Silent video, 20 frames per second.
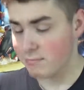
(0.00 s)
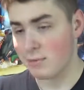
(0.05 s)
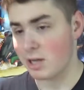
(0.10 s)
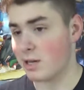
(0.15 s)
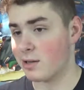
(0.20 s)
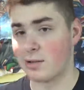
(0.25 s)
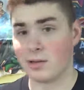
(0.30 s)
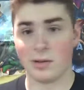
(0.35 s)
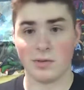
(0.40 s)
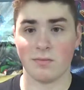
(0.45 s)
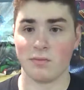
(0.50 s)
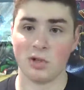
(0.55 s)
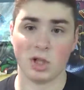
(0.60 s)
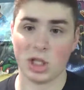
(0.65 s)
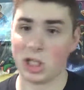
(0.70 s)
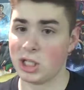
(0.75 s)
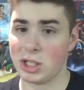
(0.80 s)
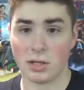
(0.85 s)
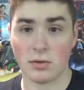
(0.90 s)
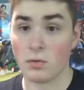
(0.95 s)
You know,
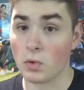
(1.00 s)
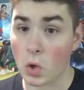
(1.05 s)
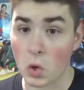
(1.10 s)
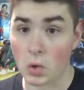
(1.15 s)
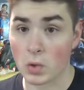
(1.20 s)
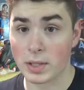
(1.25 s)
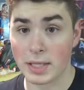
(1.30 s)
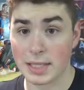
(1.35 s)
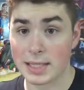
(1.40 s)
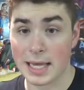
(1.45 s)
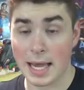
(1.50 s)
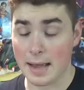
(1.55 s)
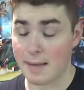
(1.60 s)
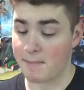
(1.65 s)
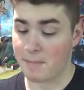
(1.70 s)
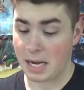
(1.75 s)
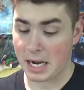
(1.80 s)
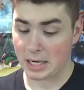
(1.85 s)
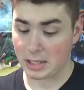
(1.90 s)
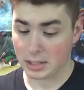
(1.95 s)
she's enrolled into
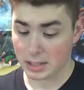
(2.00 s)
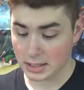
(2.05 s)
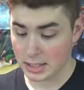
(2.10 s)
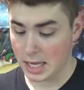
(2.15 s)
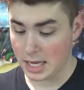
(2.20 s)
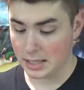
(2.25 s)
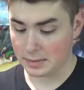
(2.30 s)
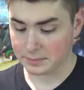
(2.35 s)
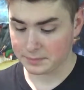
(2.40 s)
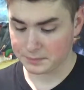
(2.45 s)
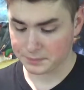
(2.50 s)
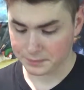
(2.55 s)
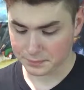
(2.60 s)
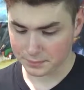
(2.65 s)
Empire State.